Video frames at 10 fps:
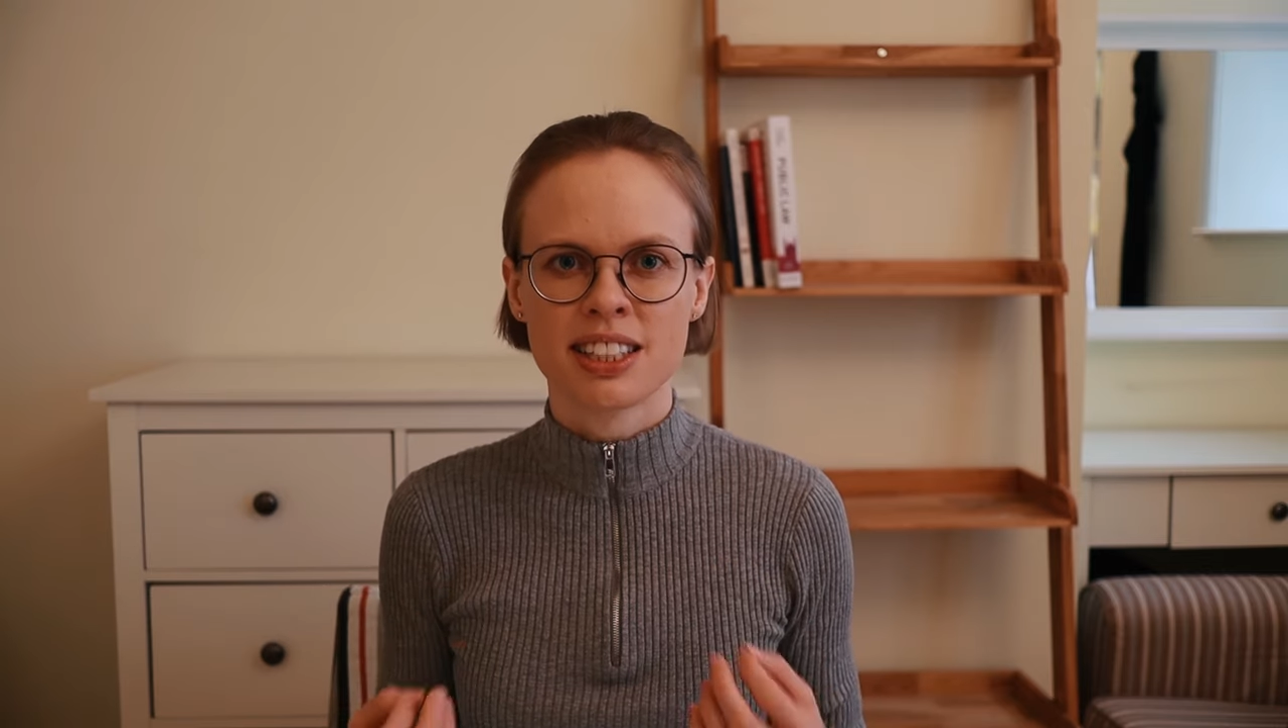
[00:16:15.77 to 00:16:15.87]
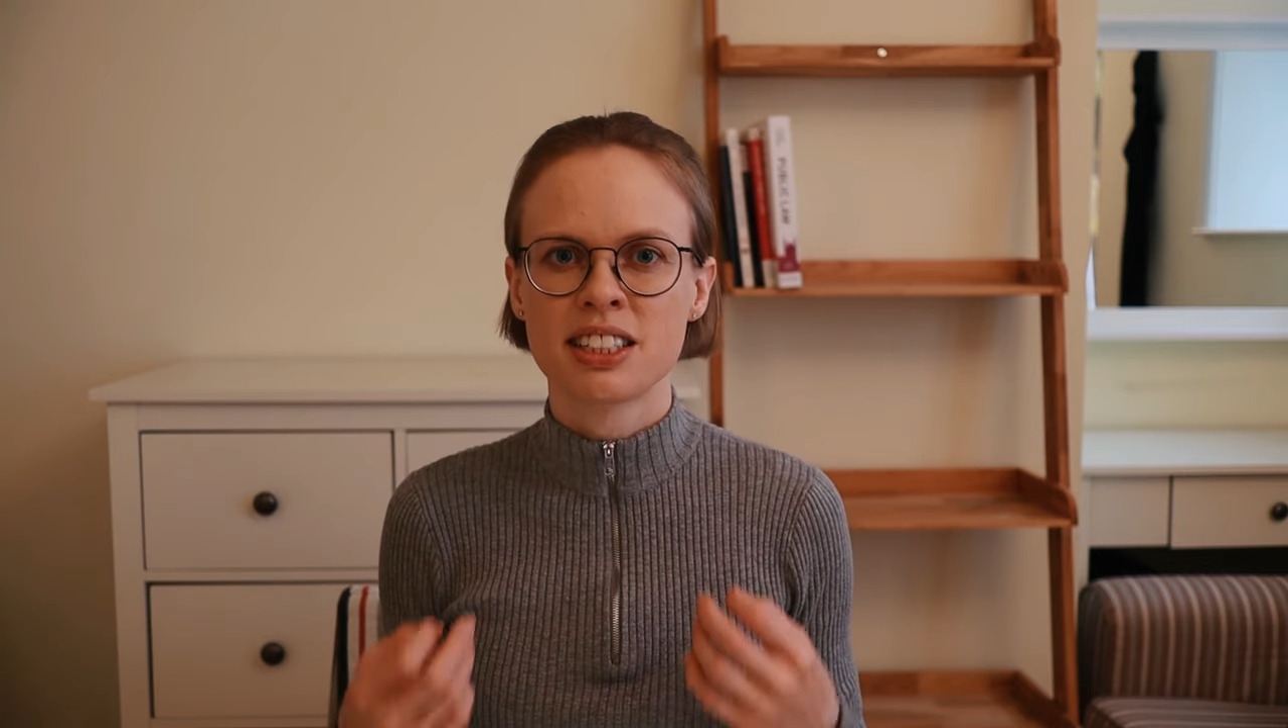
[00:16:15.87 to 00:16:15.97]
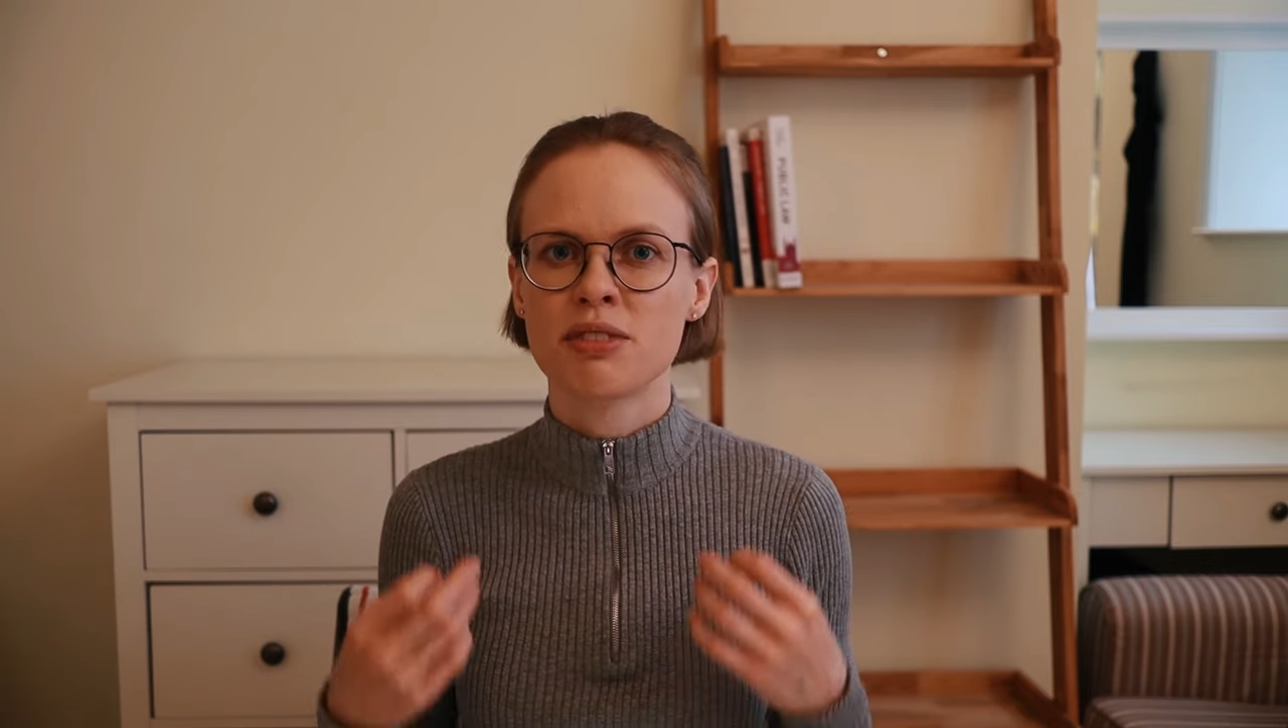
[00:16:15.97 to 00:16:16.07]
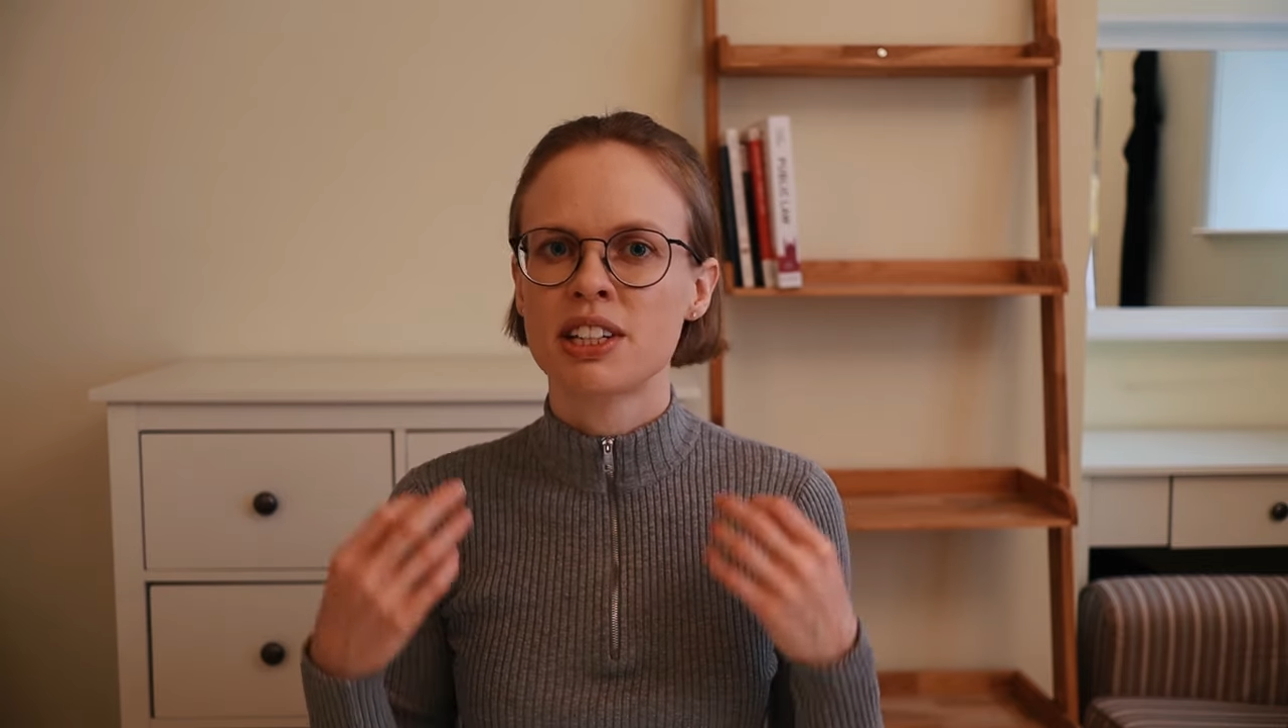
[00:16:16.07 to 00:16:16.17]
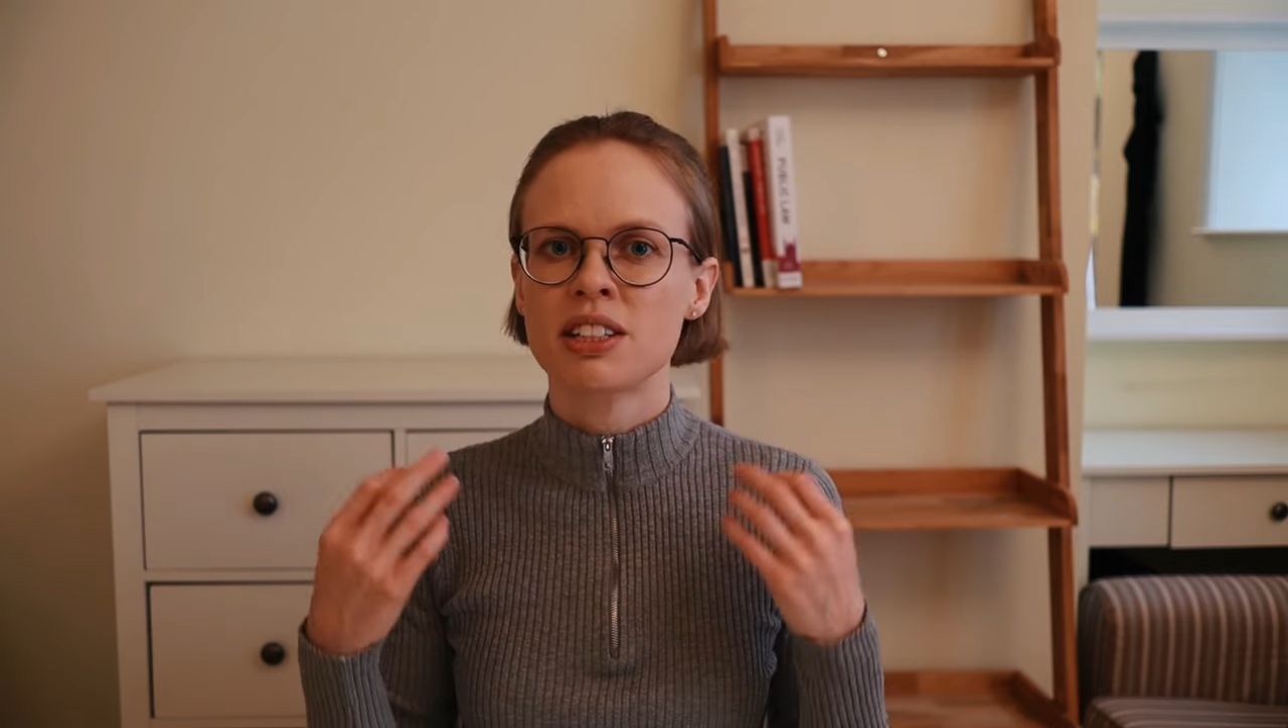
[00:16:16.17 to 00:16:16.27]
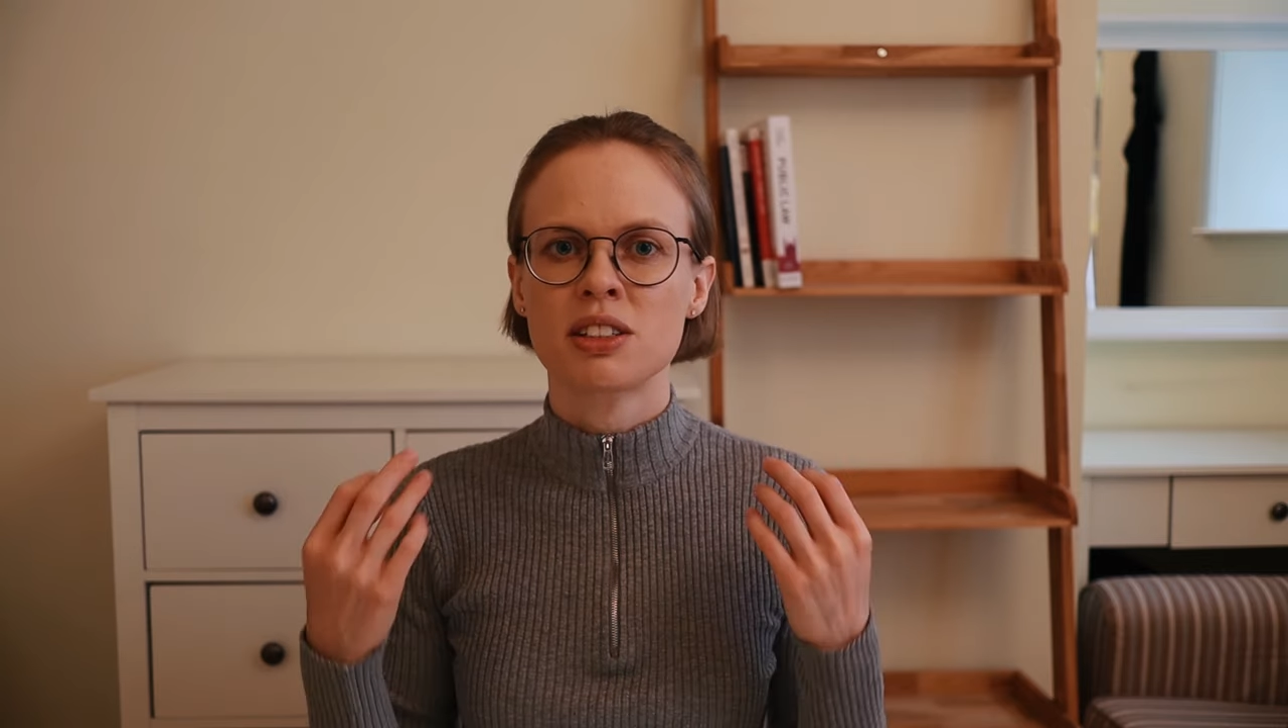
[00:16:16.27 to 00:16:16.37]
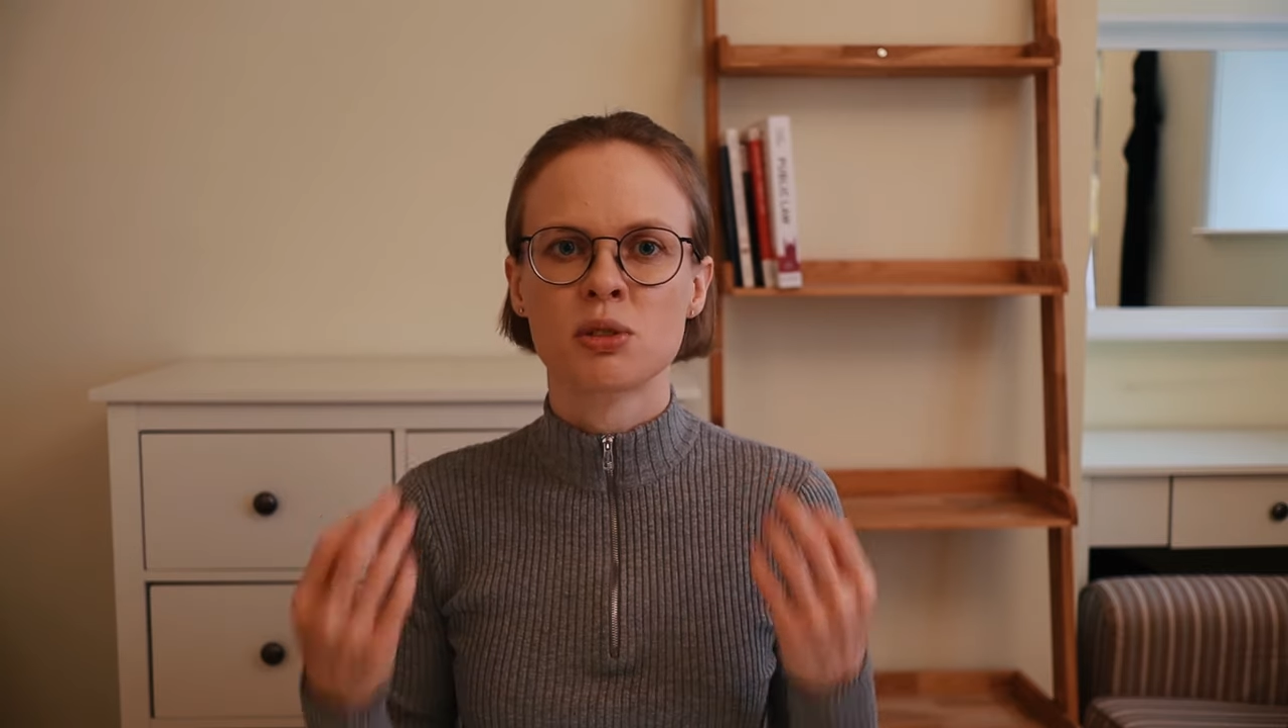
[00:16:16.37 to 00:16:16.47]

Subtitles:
and difficult